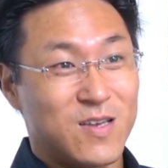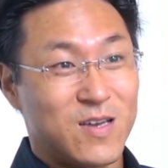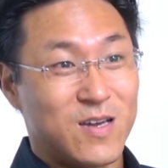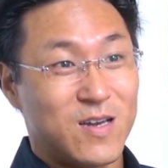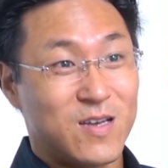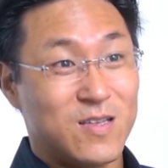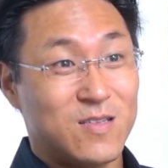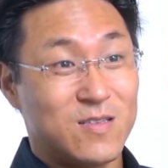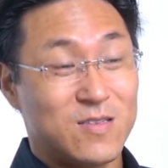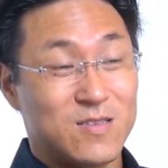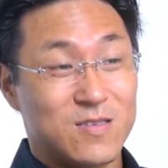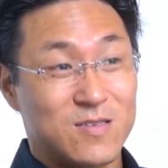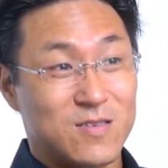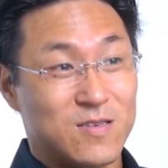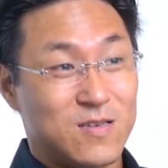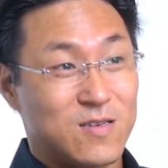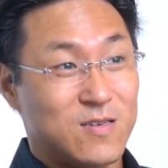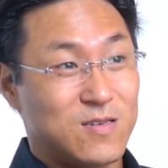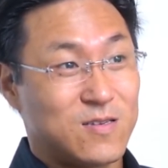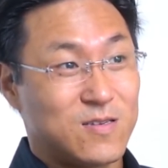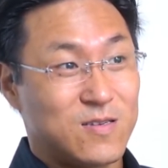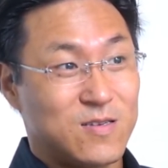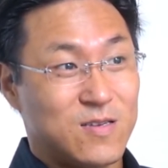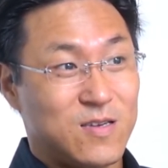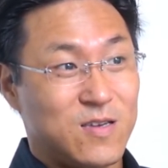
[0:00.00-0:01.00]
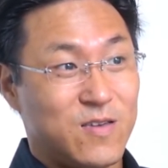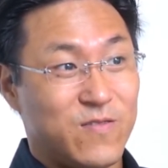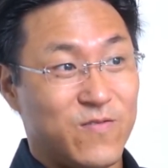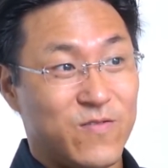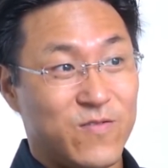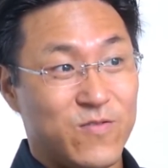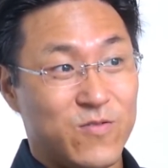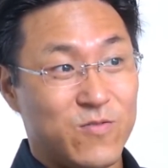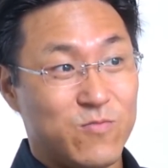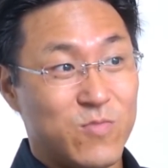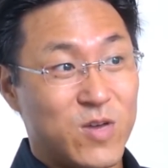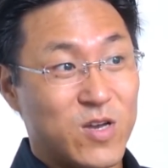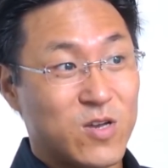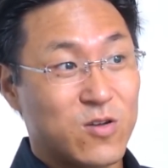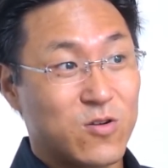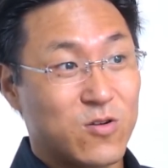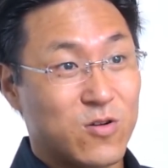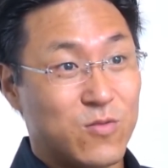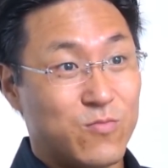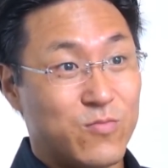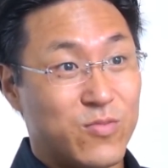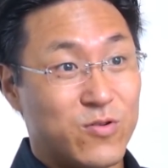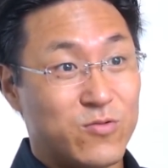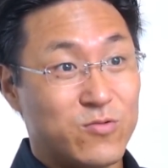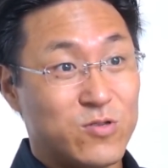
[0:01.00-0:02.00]
And if you make a
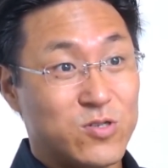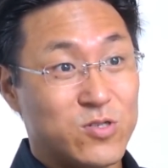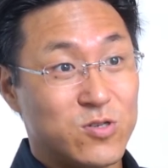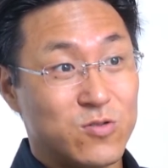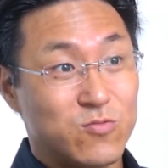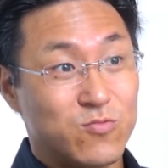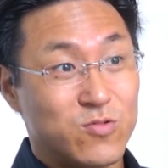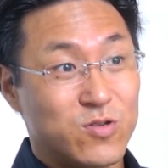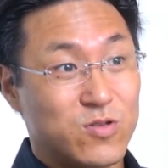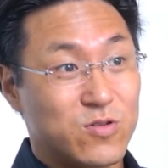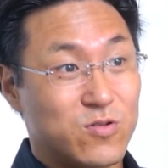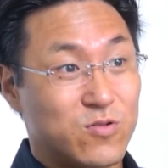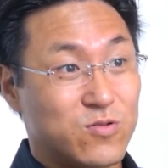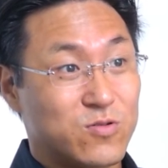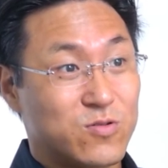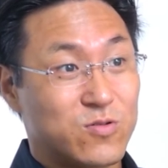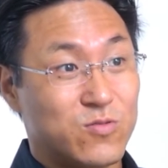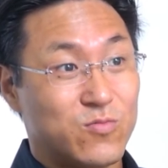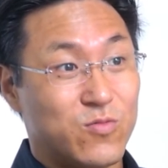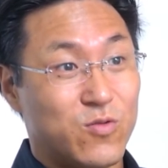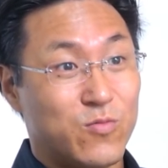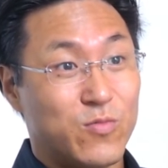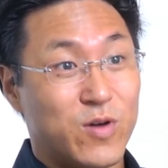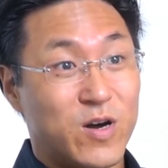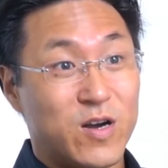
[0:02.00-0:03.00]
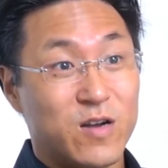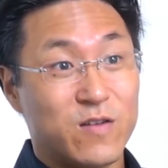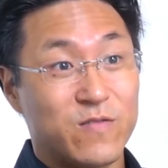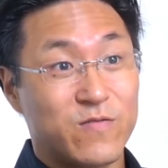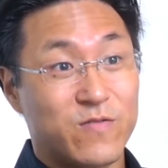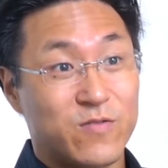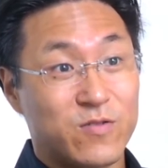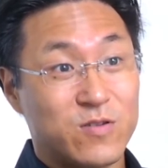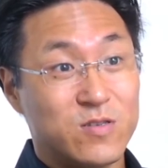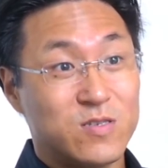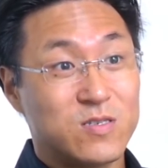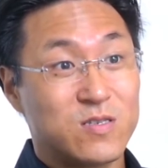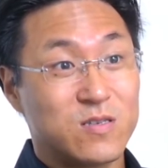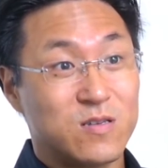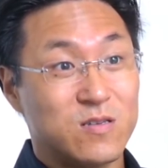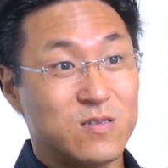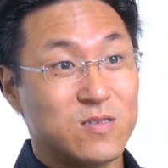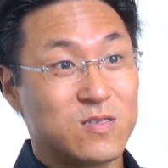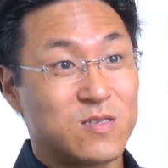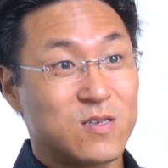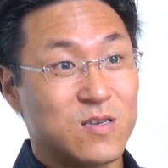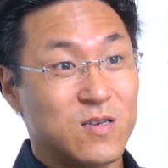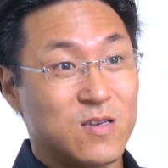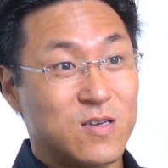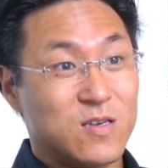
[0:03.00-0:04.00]
comparison with automobile, for
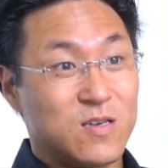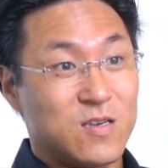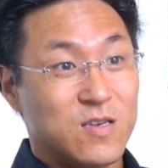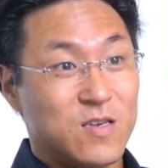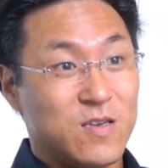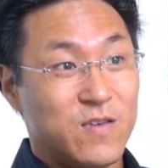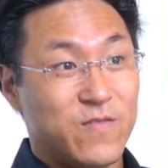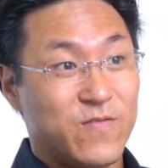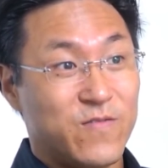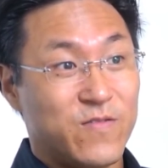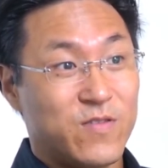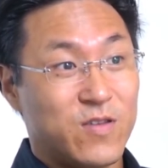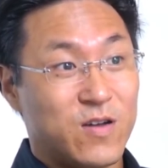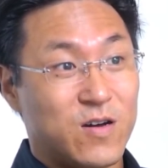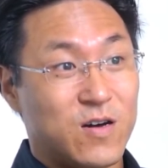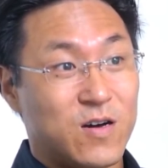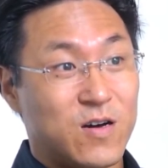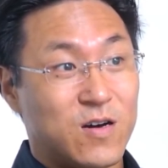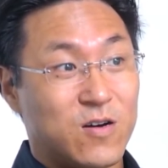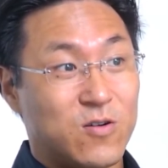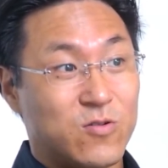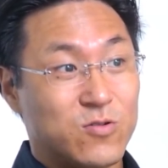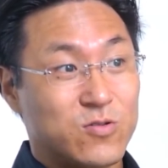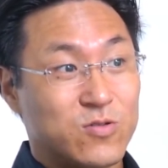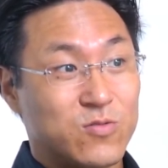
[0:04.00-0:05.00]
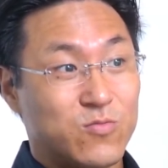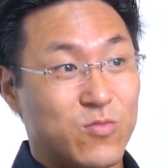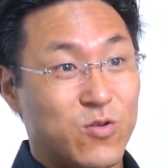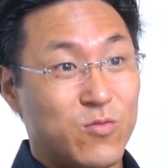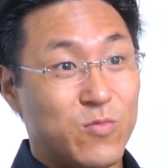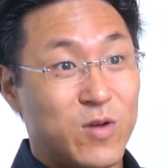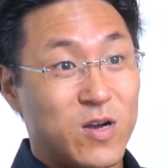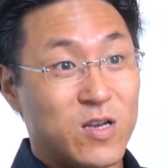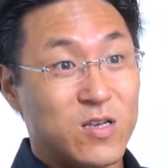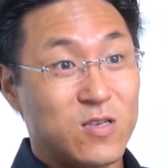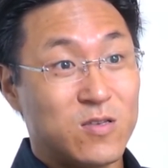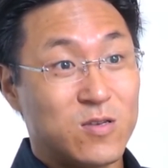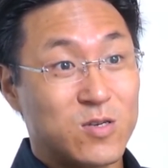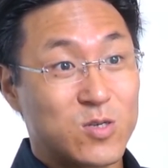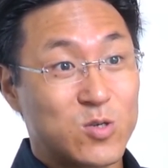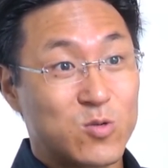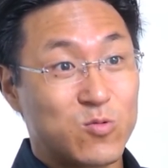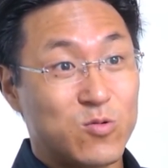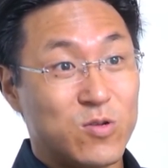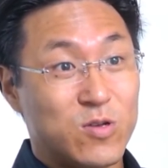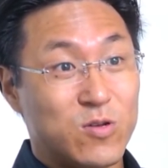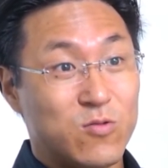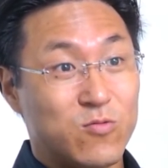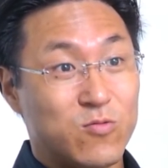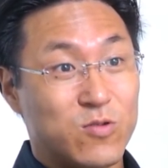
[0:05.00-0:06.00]
instance, if the automobile
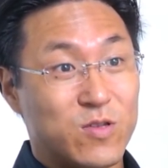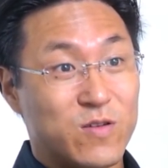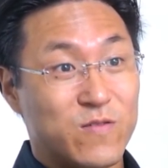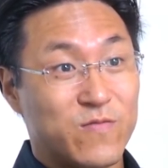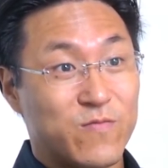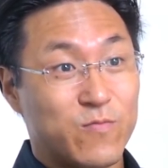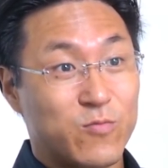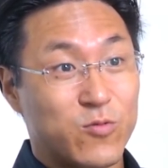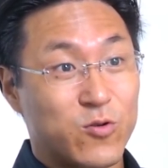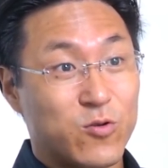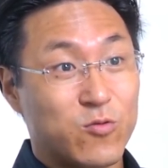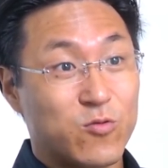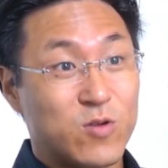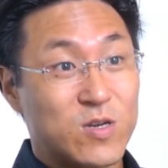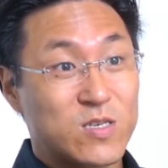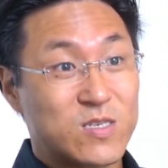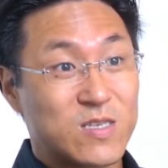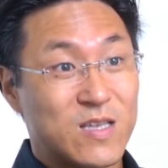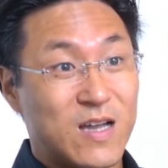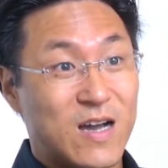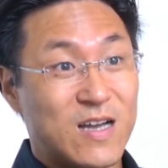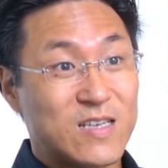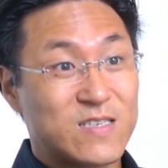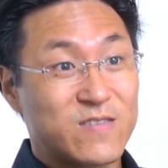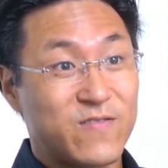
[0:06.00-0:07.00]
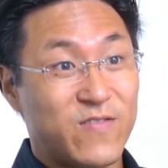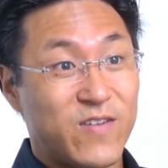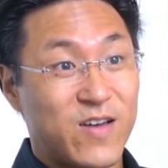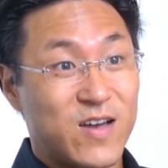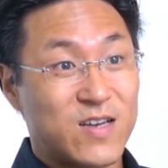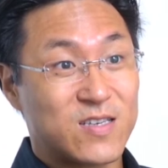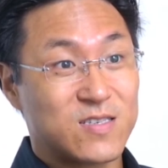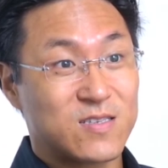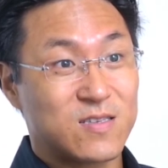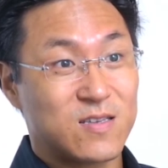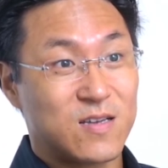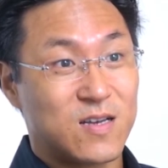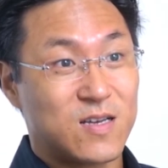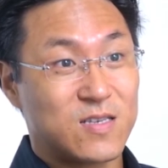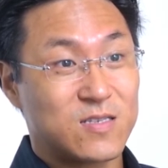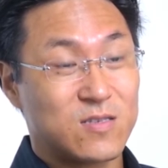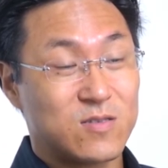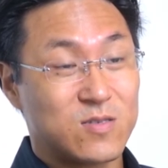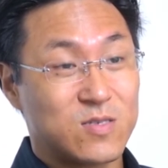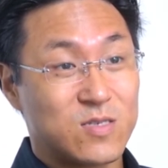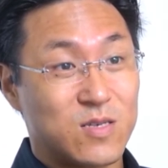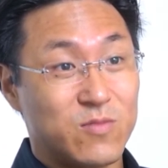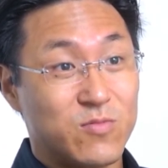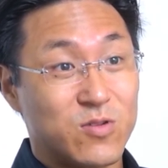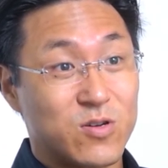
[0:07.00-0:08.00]
industry would have progressed as fast as the
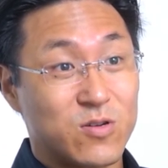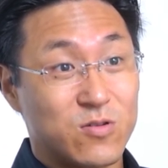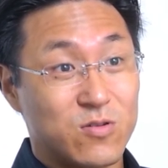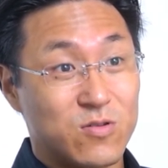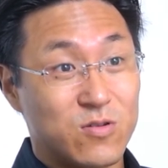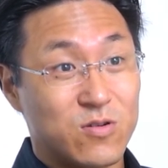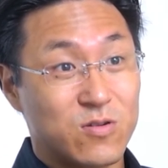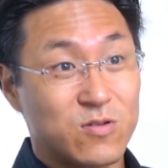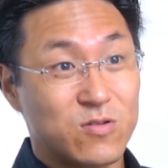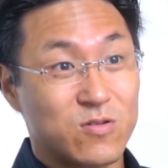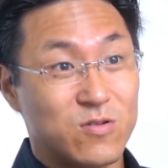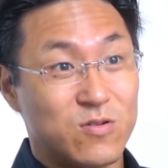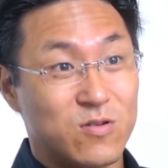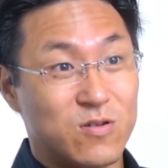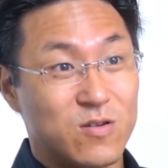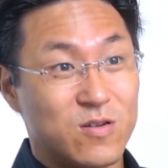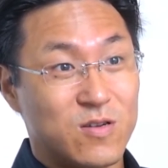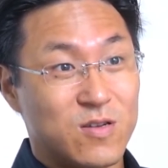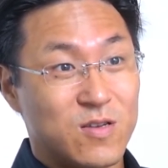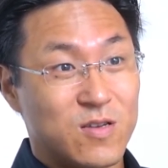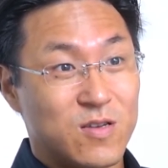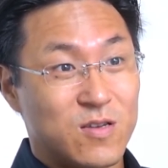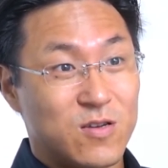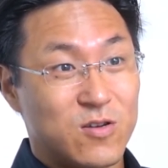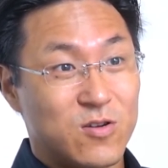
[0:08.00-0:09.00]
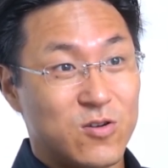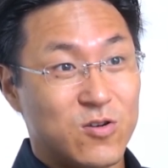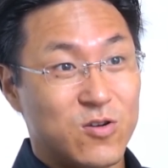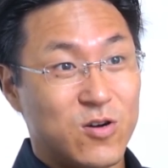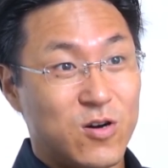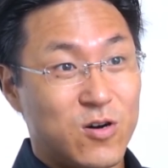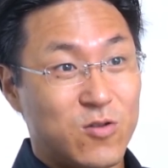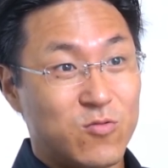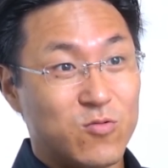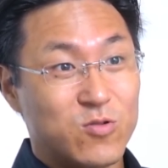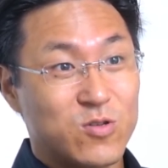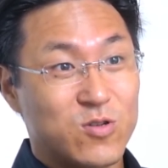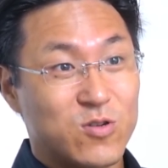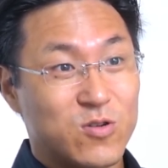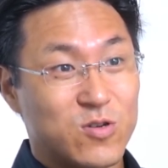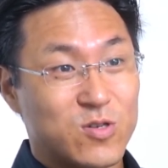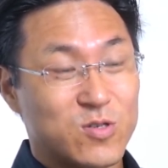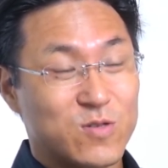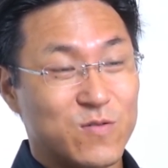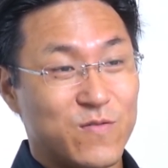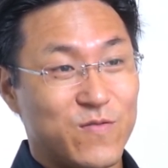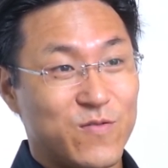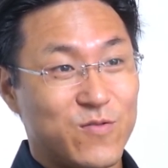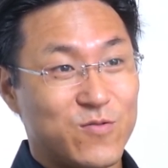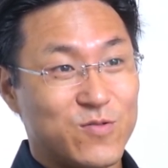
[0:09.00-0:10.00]
semiconductor, a car would
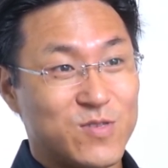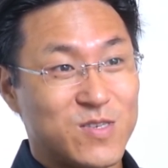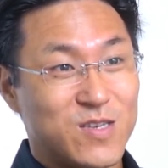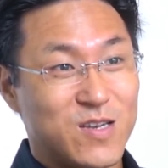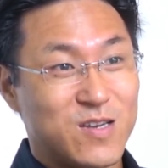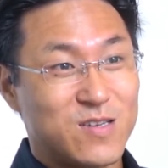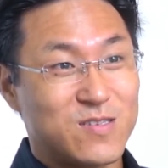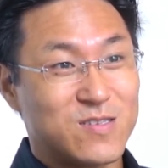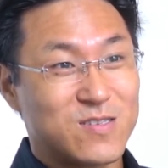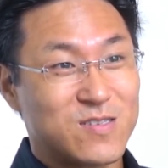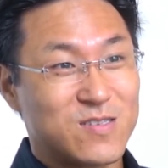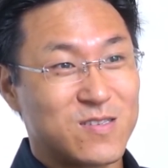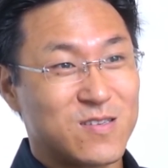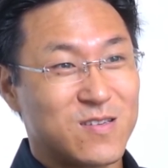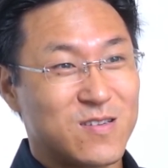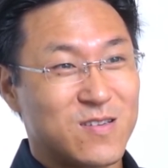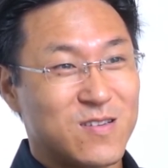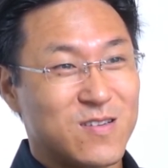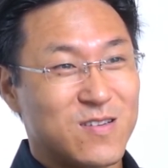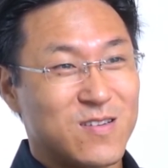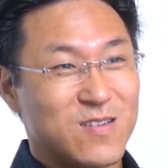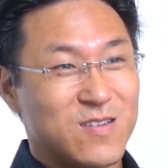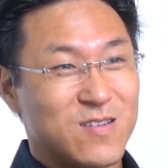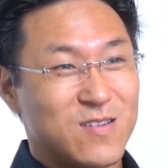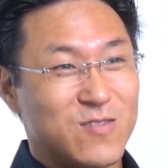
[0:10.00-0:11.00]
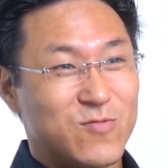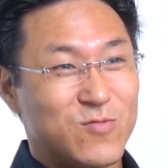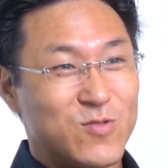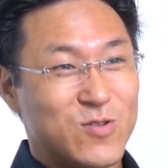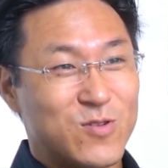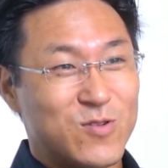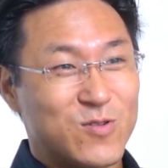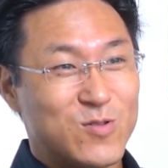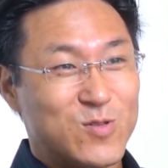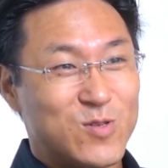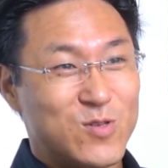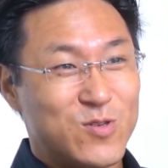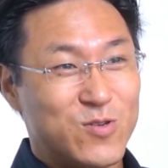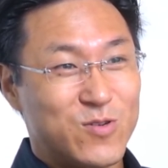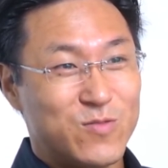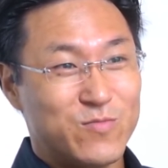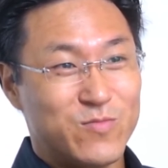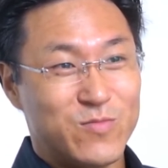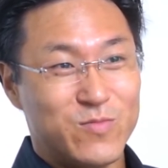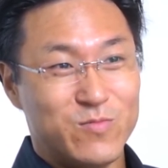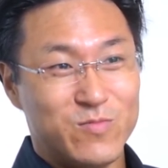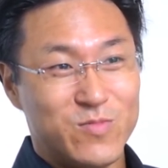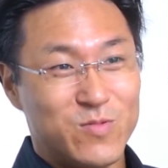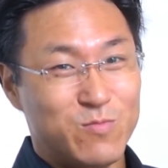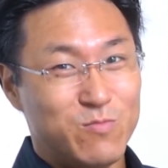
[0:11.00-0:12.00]
cost a few cents, would
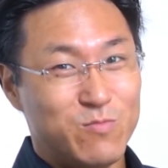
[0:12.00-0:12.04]
consume